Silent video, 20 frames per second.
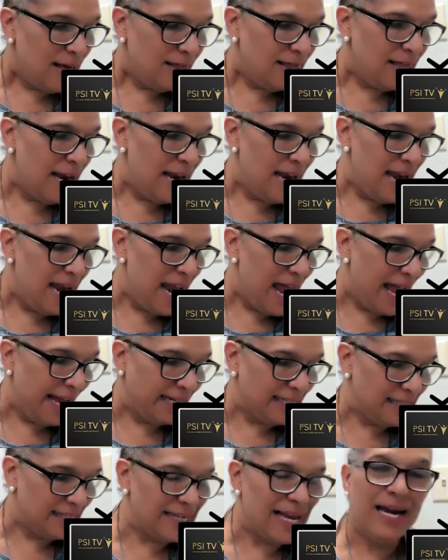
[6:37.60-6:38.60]
The
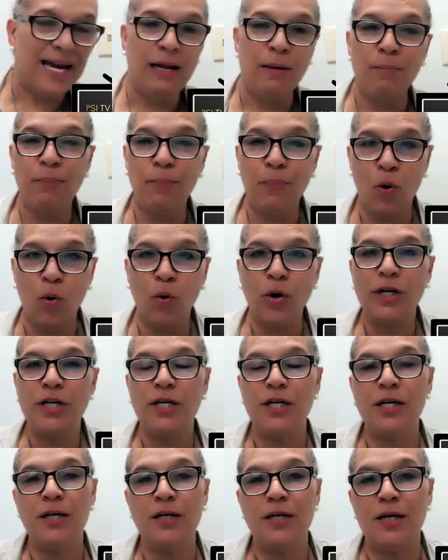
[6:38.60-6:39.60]
next and
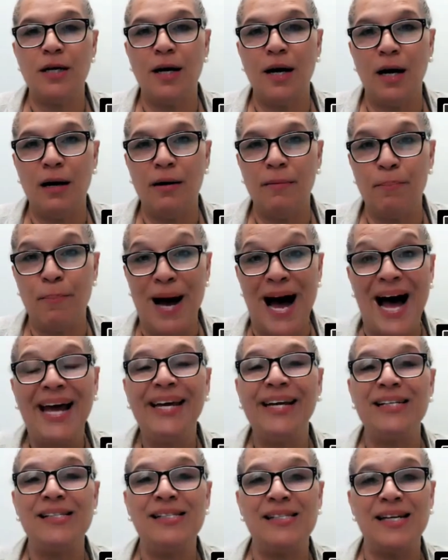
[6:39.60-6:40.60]
important
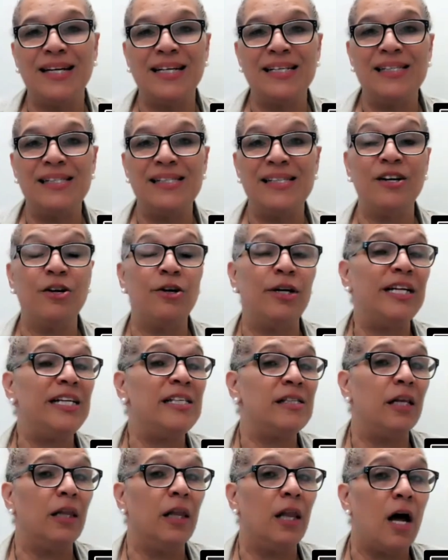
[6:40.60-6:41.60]
bias to consider is
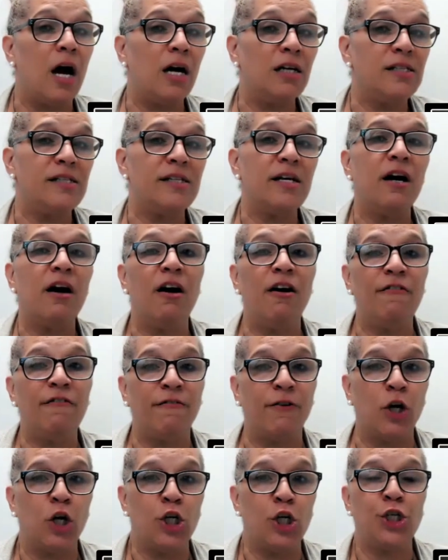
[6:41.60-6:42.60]
loss
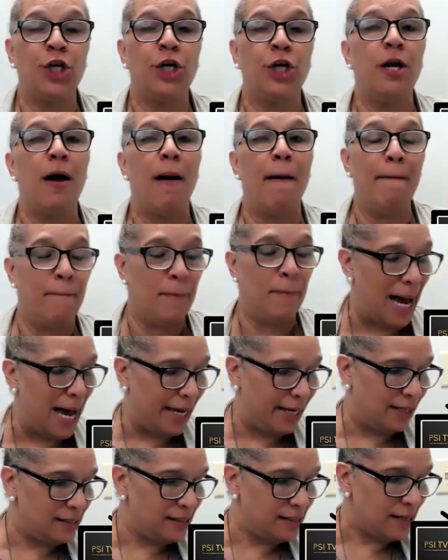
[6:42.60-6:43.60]
aversion
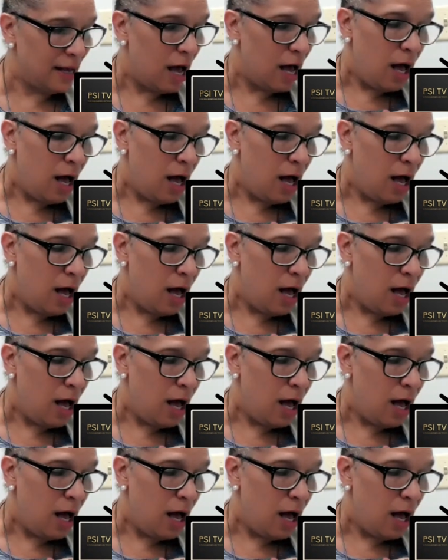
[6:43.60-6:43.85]
bias.